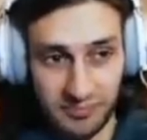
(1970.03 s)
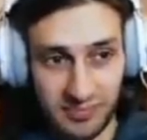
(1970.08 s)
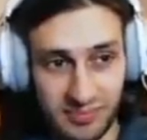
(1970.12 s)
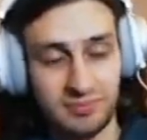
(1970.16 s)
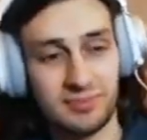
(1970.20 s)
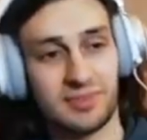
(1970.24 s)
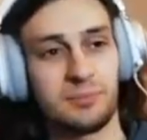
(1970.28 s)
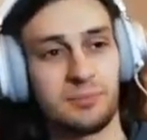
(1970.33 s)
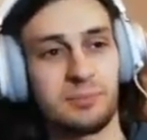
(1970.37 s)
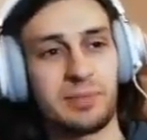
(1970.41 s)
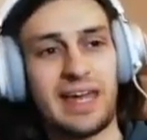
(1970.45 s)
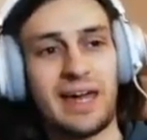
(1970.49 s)

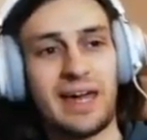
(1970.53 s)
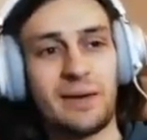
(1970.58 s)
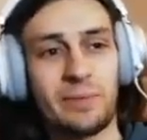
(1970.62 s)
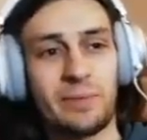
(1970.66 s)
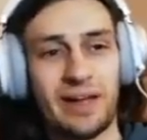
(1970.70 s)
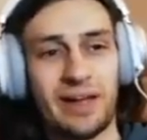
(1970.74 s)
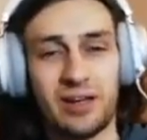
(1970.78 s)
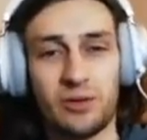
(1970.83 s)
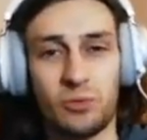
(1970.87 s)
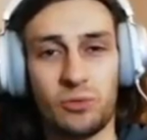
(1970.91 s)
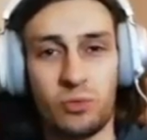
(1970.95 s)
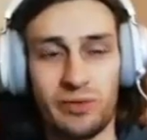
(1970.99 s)
But yeah,
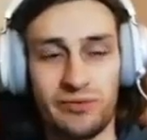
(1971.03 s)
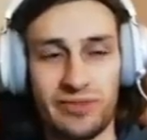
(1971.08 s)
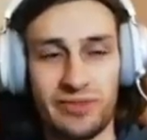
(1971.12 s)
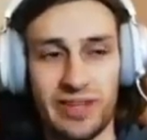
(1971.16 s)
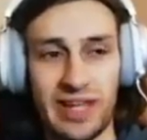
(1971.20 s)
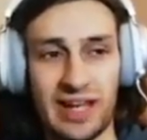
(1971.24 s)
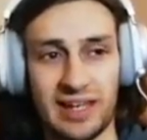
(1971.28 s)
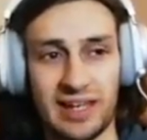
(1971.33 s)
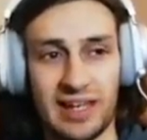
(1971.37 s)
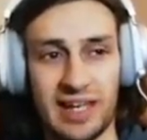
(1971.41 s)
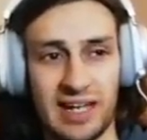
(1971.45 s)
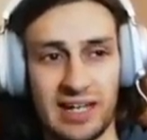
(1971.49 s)
back with
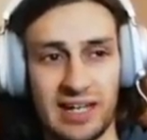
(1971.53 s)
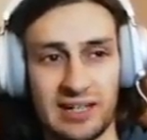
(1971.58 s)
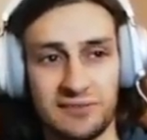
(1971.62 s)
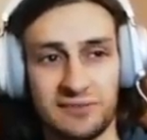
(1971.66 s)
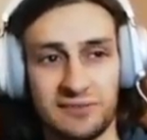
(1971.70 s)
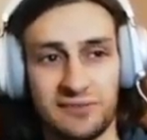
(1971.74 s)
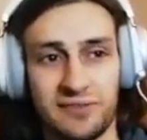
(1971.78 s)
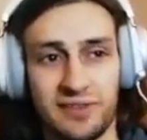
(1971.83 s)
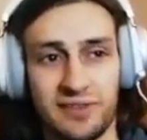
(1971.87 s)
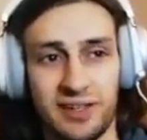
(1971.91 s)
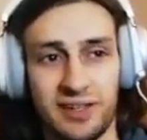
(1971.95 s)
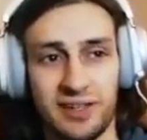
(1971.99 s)
that Kane
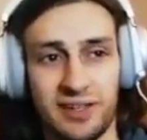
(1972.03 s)
fight.